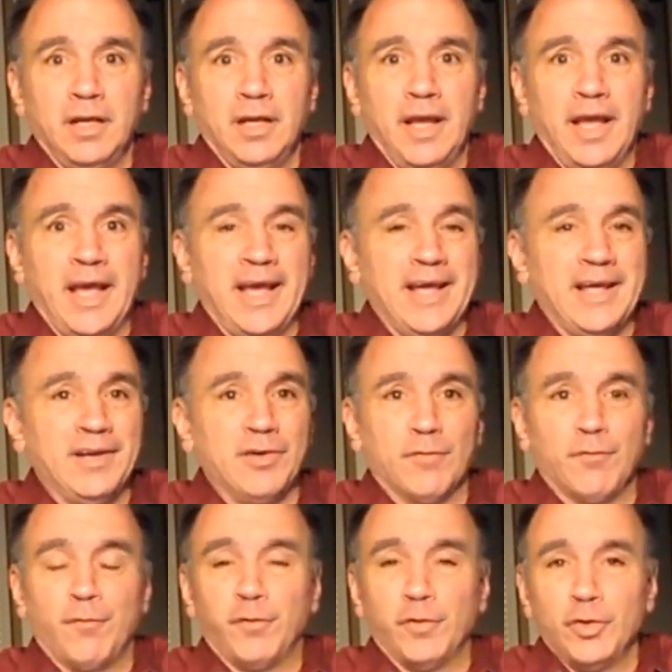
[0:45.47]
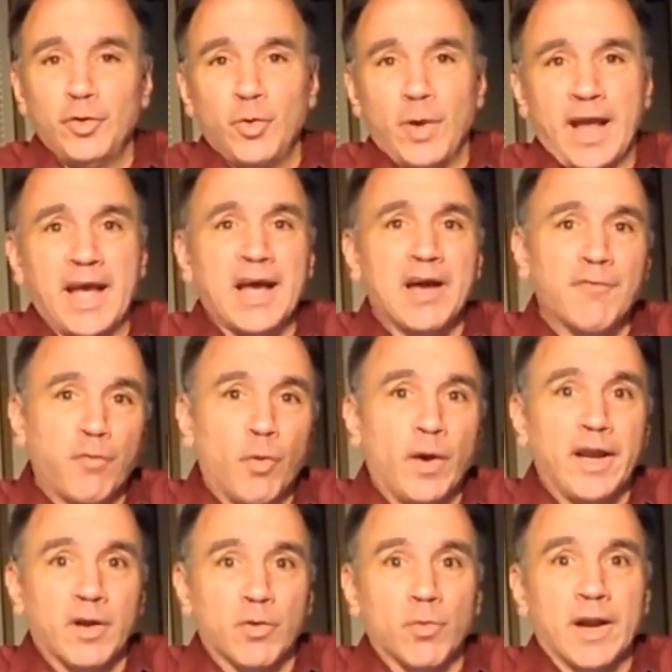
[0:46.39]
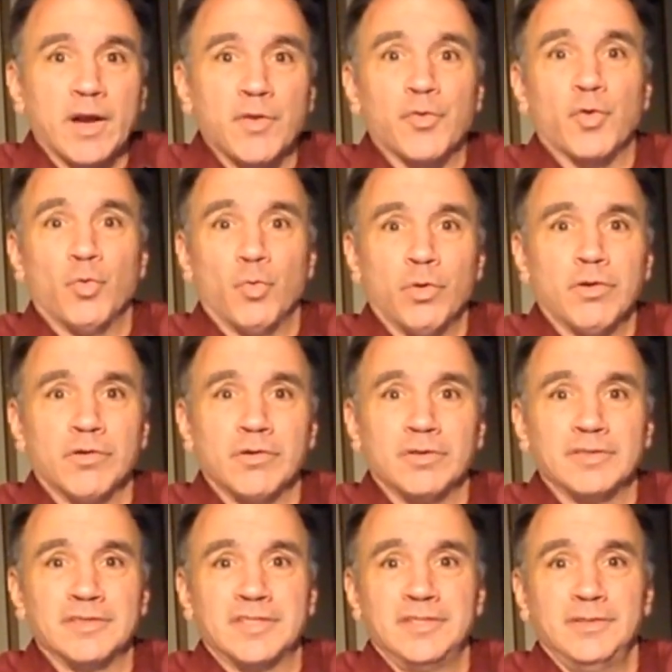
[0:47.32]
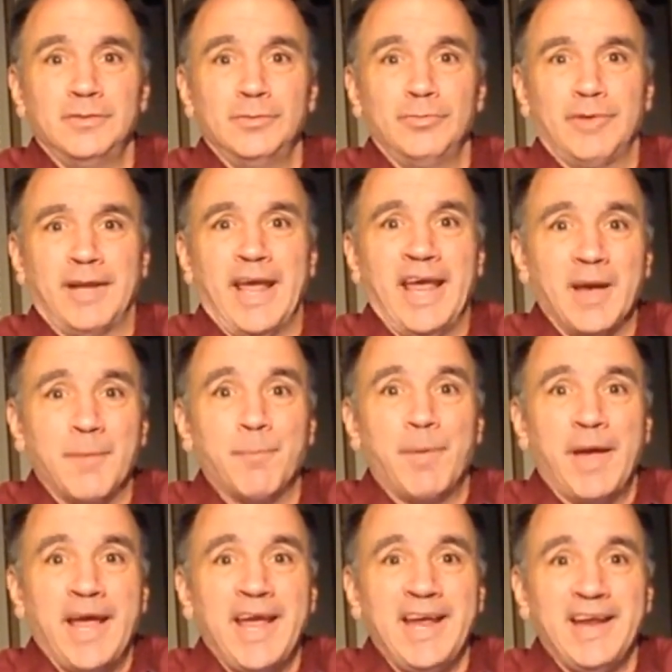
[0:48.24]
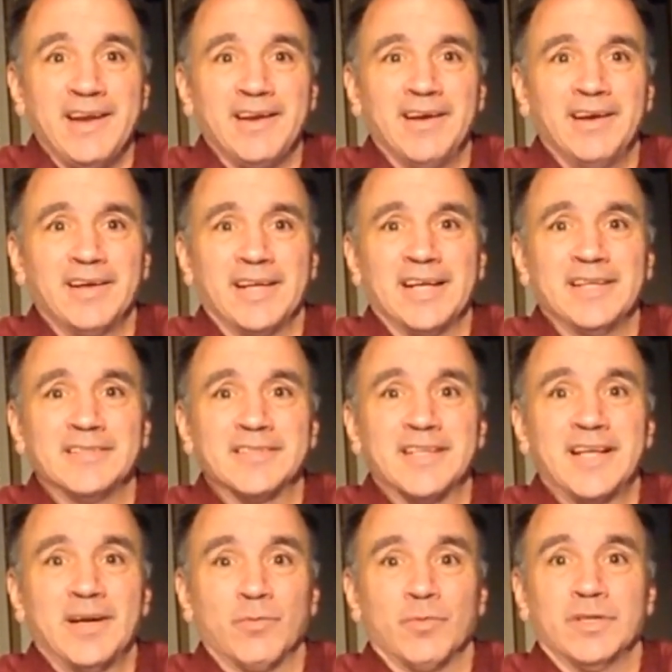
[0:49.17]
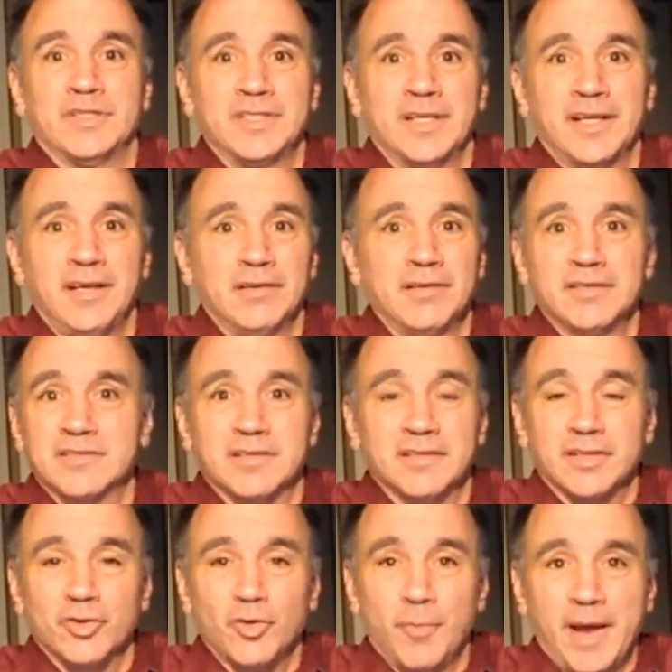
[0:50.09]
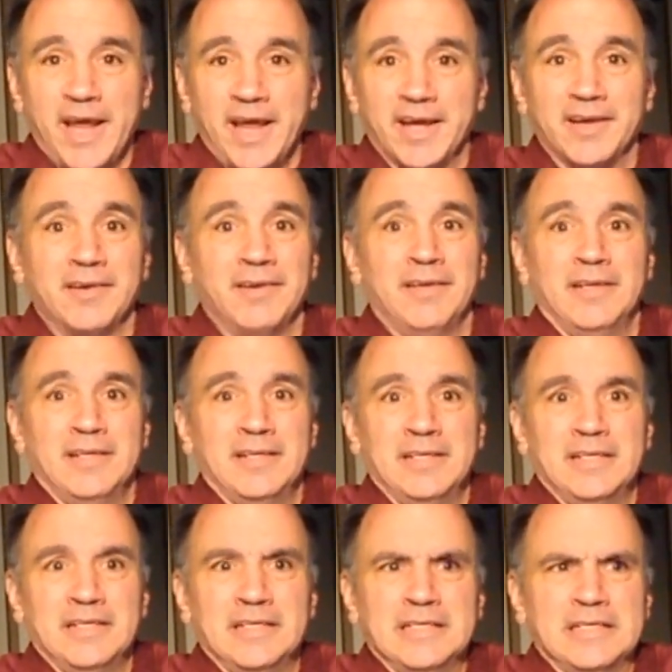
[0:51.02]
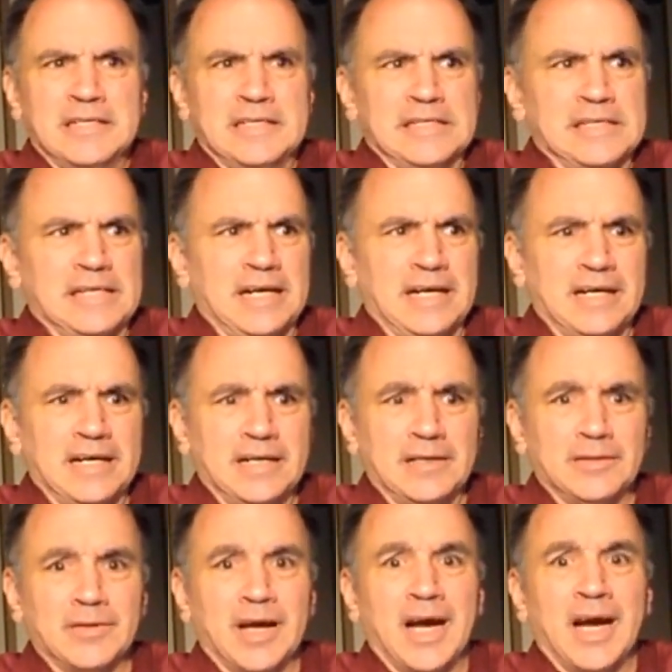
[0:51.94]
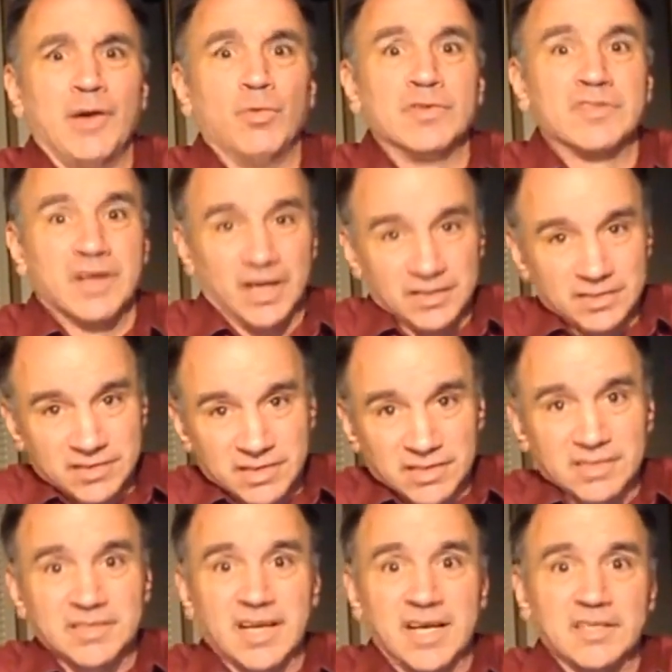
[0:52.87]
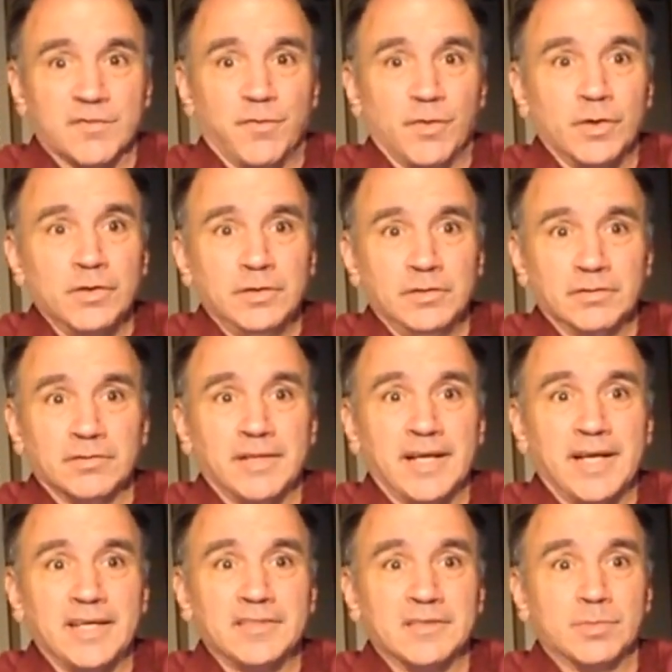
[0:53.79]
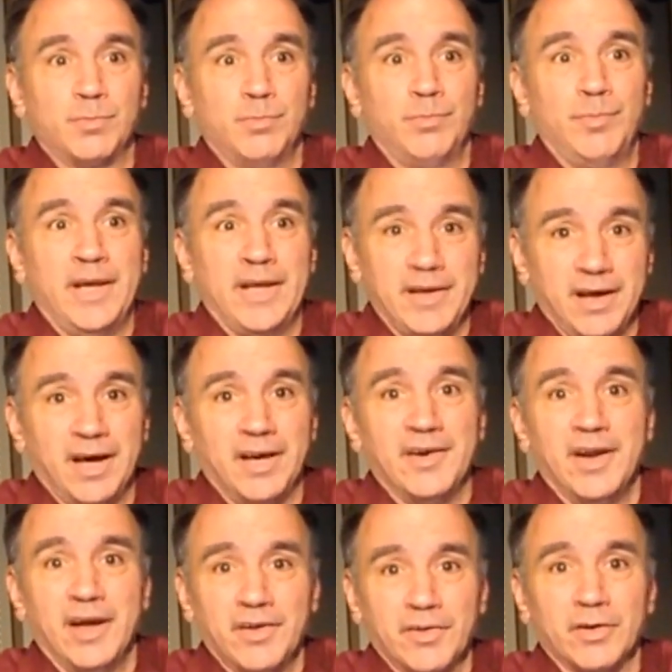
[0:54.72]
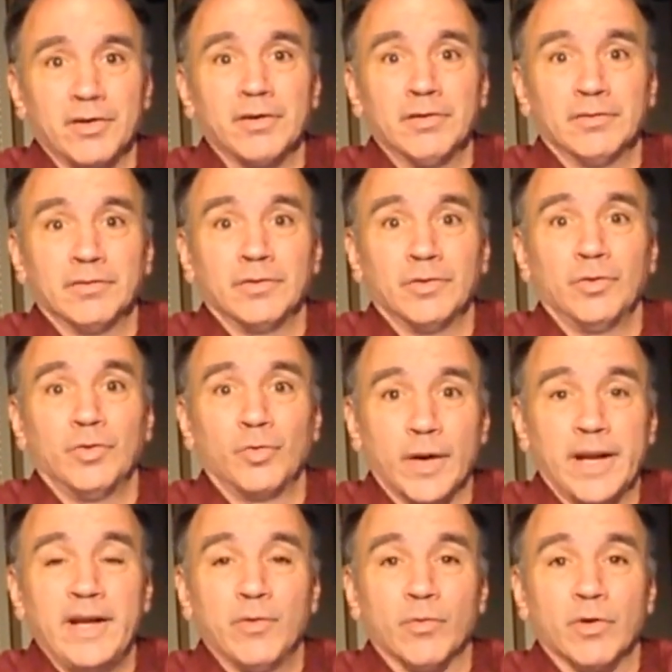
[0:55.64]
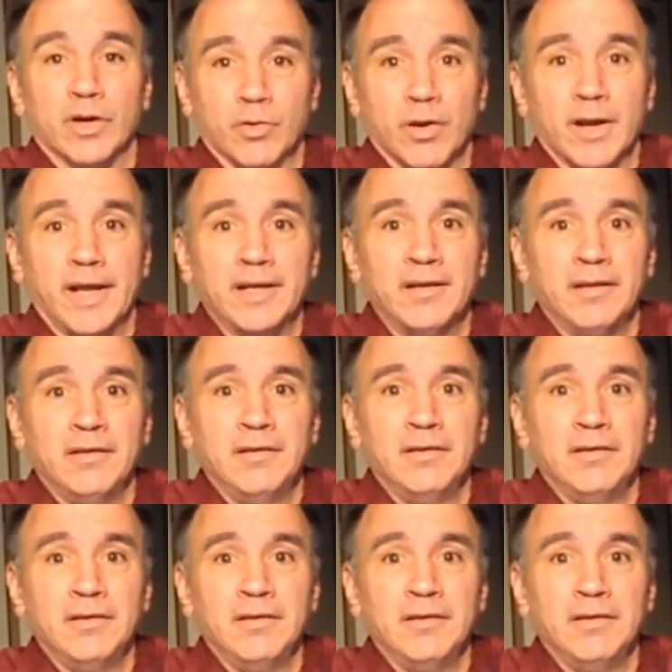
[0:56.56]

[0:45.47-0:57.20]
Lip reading: and flew halfway around the world to campaign against that ridiculous little man. I was unsuccessful. That's been another great regret.